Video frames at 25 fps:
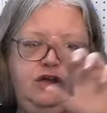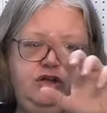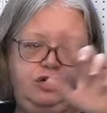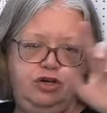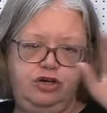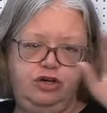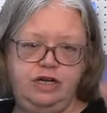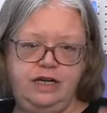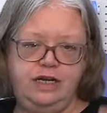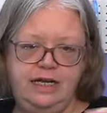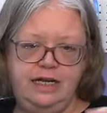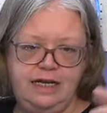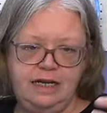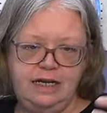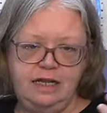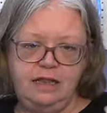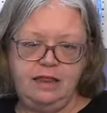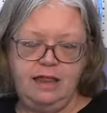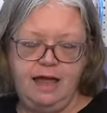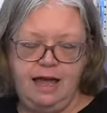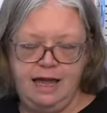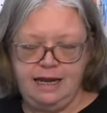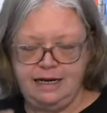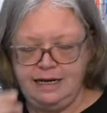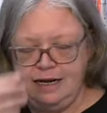You're going to get a
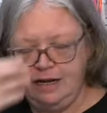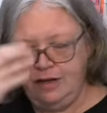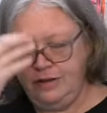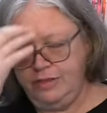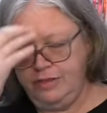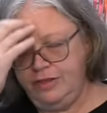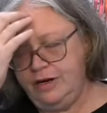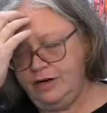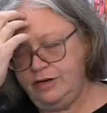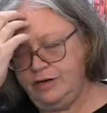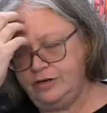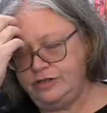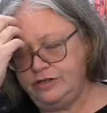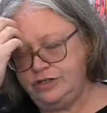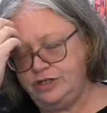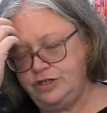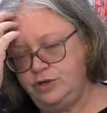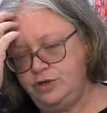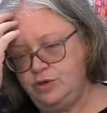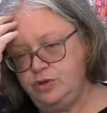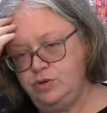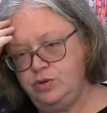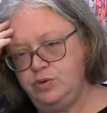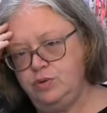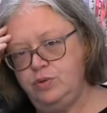line. Now, there are
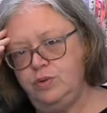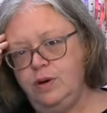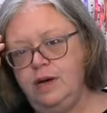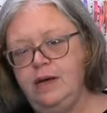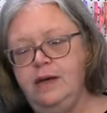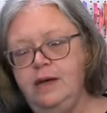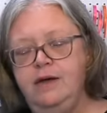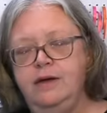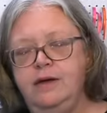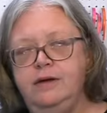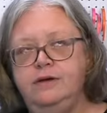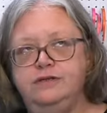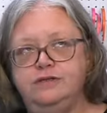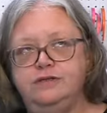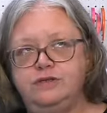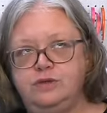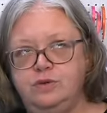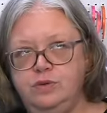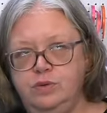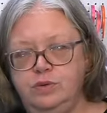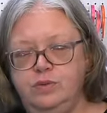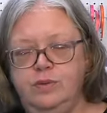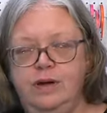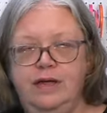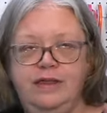two
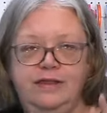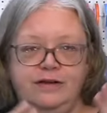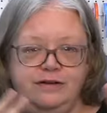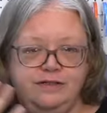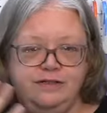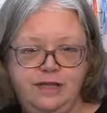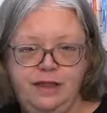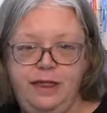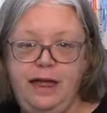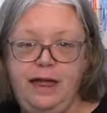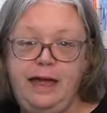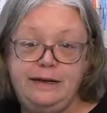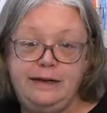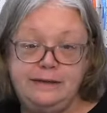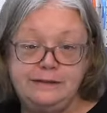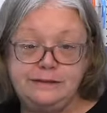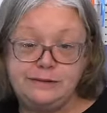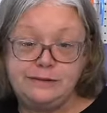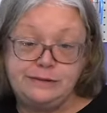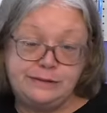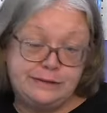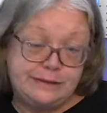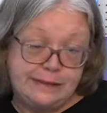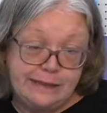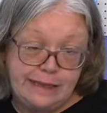schools, well, there's a lot of
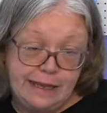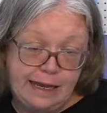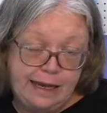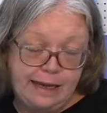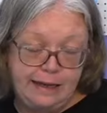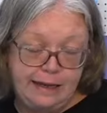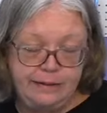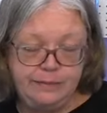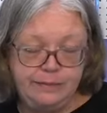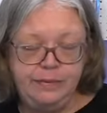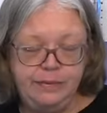schools of thought,